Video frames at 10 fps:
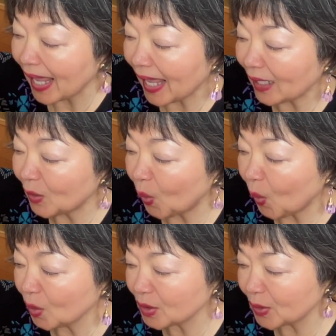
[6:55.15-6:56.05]
And
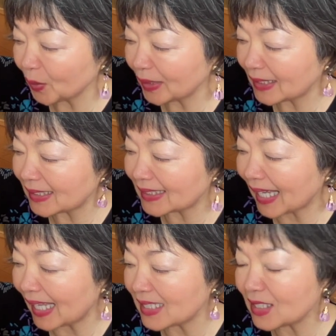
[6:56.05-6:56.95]
also this is
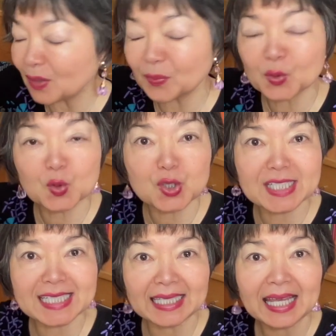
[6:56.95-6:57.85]
kanji of
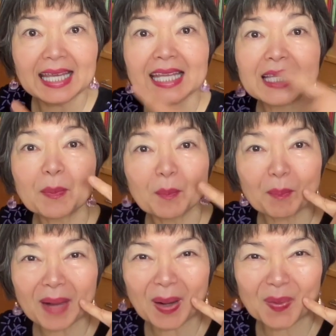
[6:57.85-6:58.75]
kuchi, the
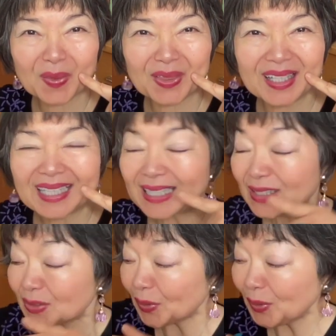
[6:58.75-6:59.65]
mouth.
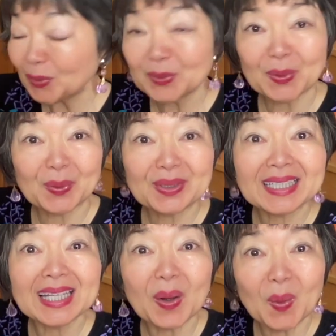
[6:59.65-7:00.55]
So you know
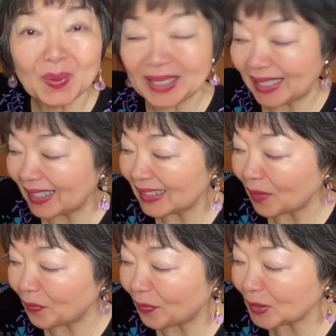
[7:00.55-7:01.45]
the order. The
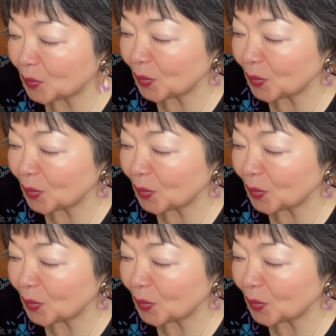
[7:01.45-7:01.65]
first